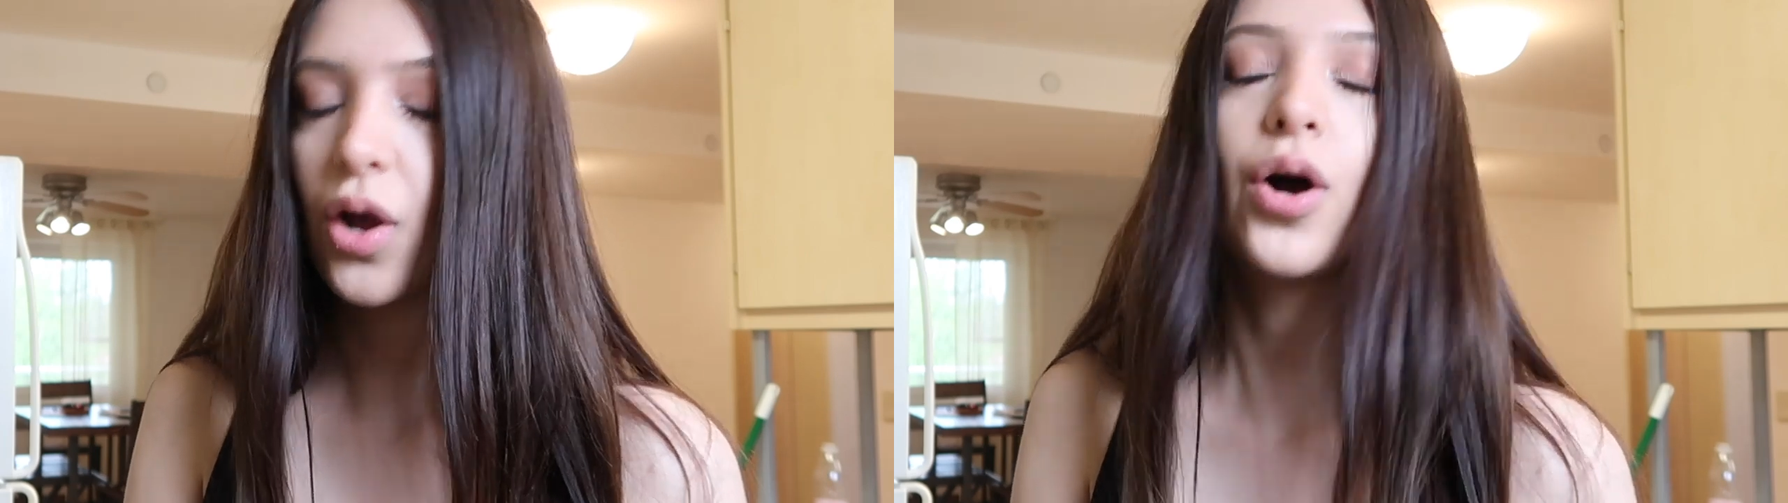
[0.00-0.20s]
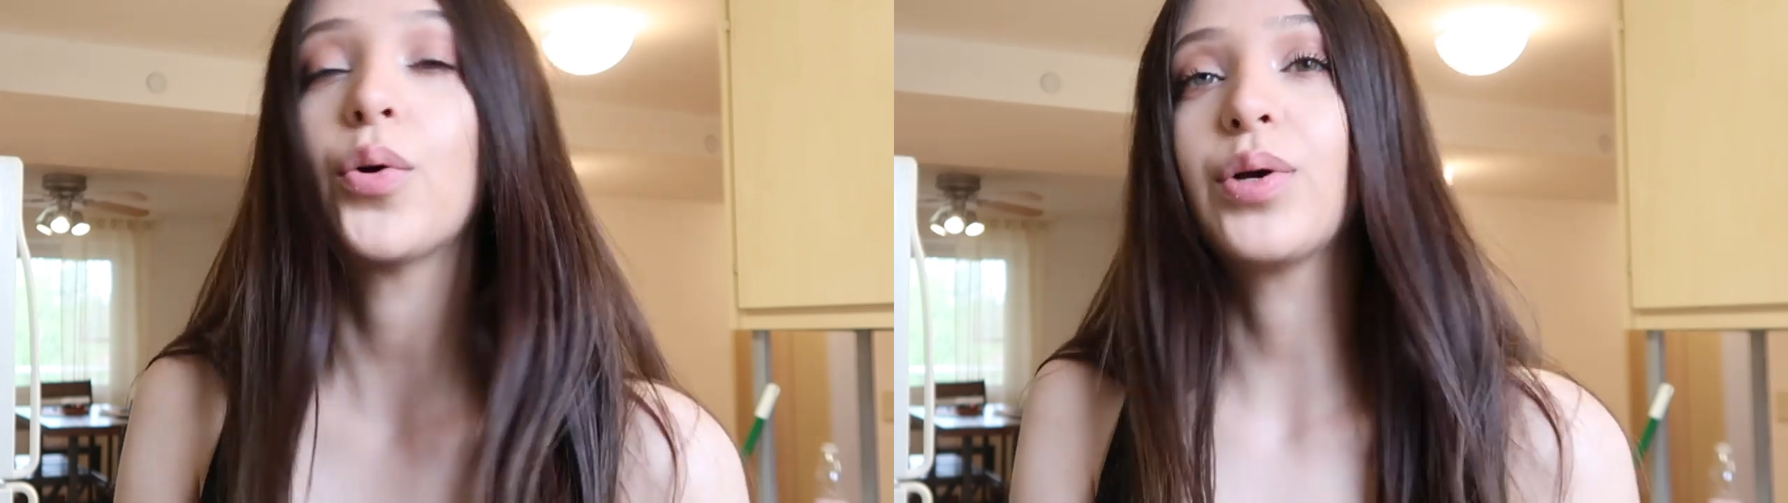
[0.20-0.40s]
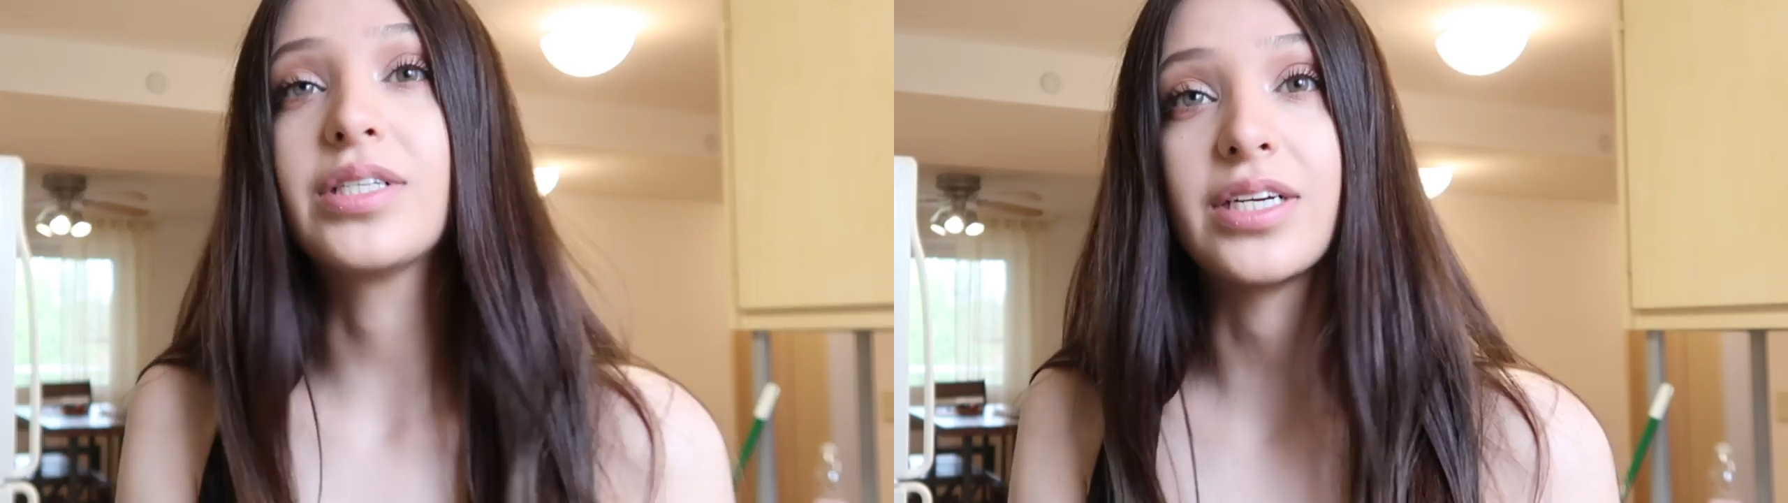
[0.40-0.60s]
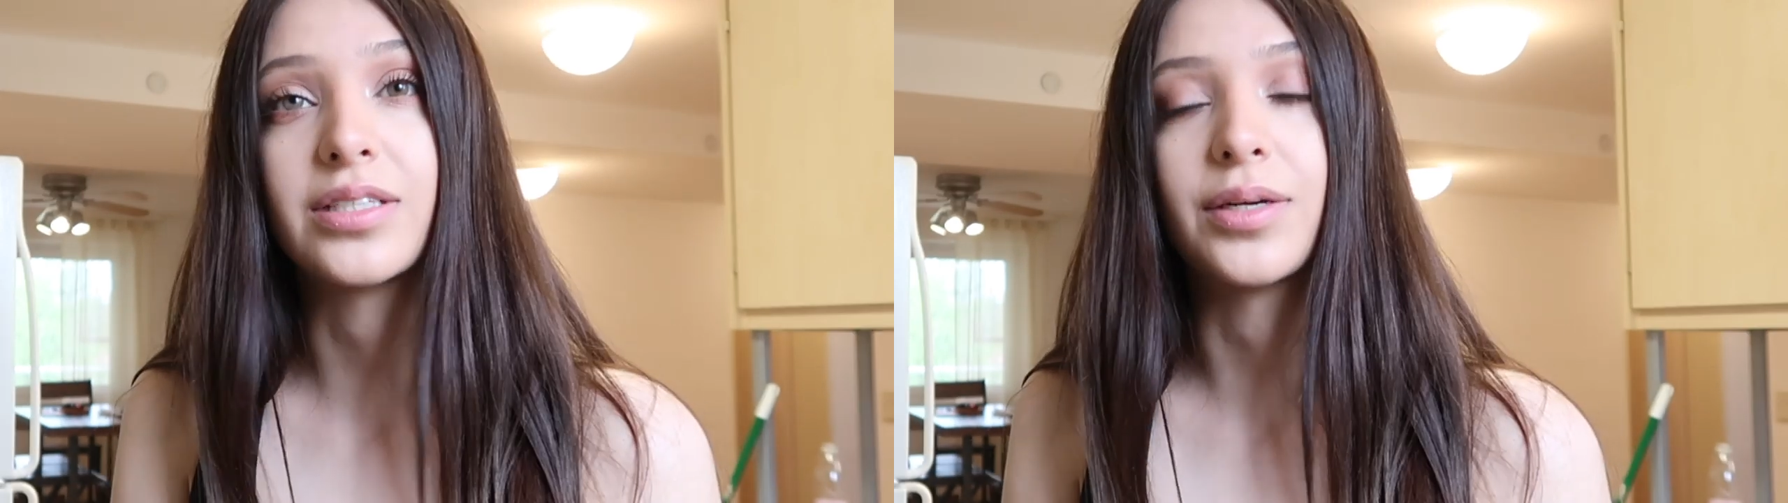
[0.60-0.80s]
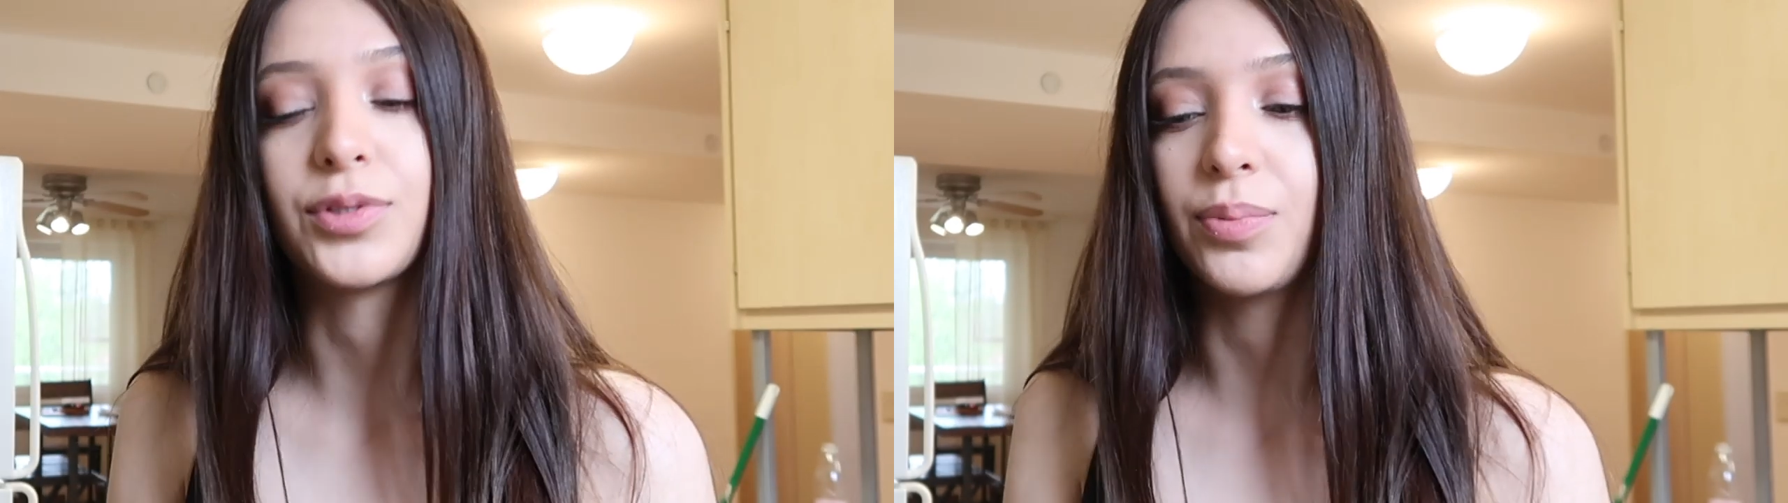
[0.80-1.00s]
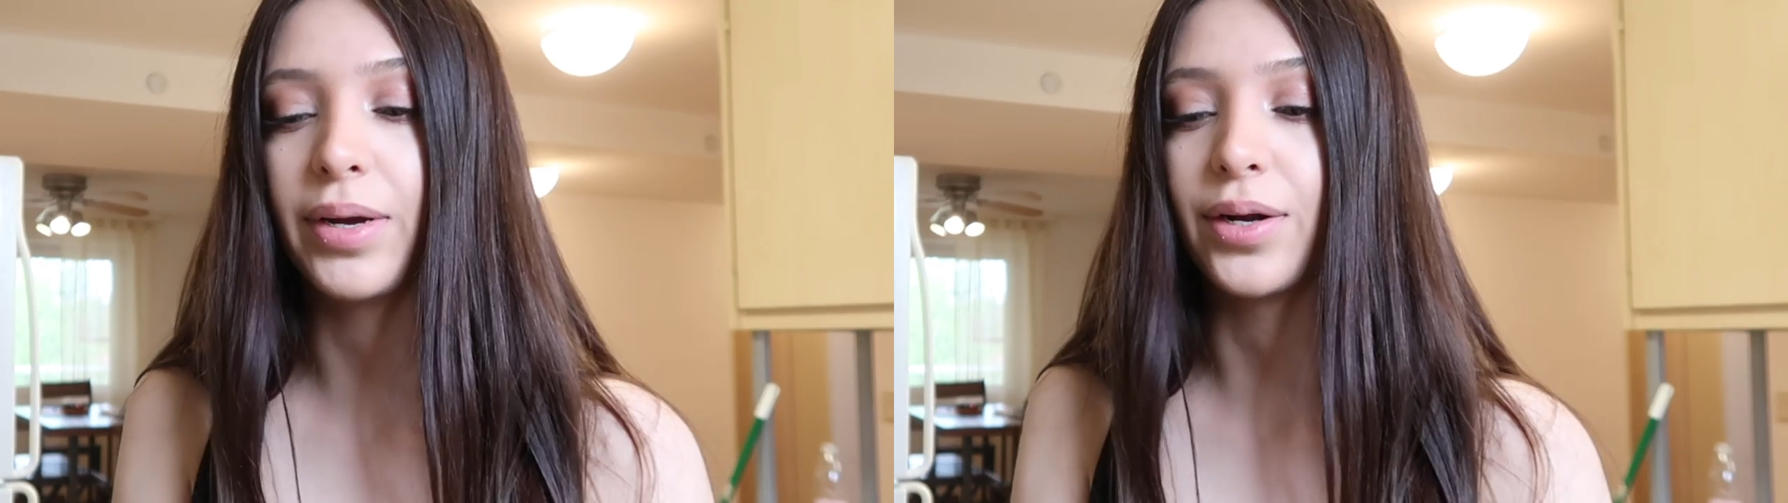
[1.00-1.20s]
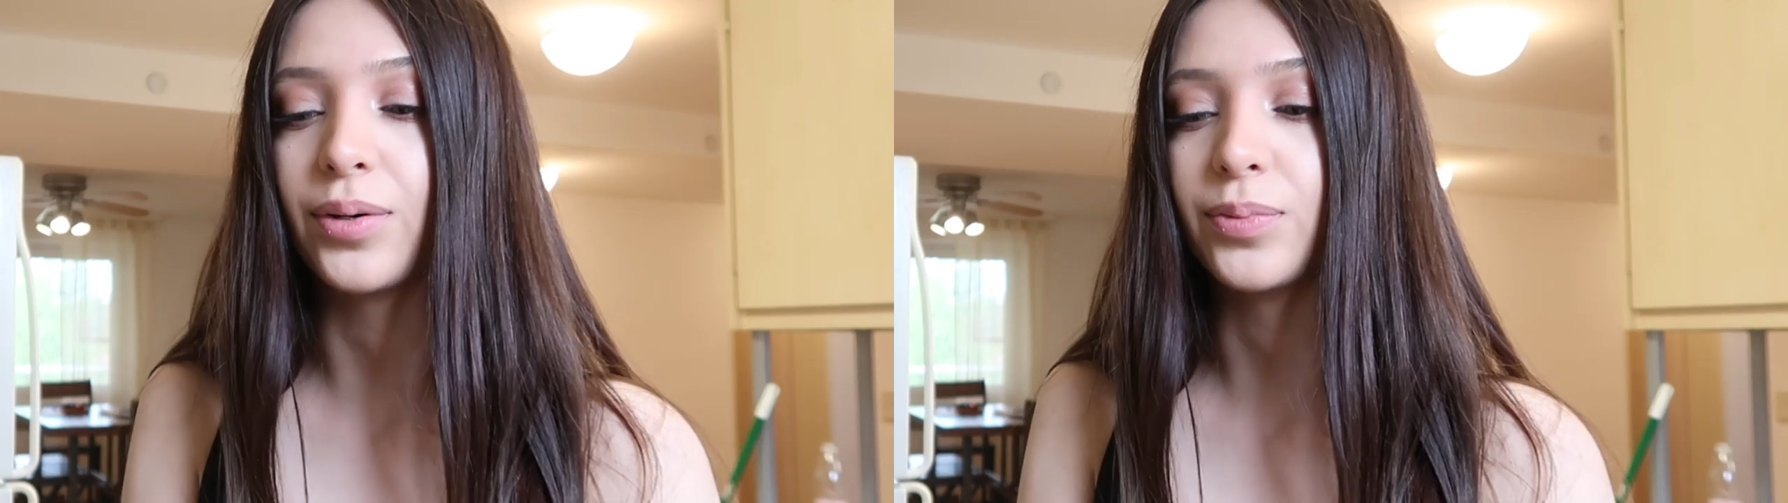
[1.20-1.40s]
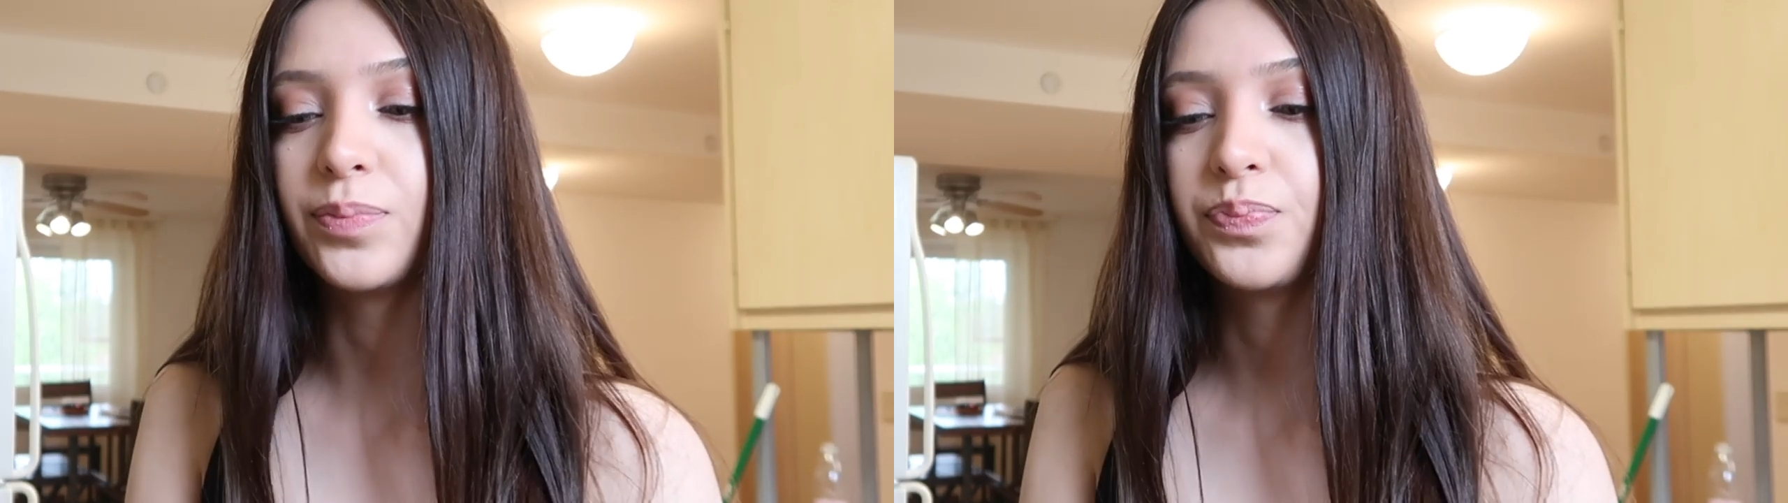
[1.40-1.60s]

Oh, you could taste that tomato.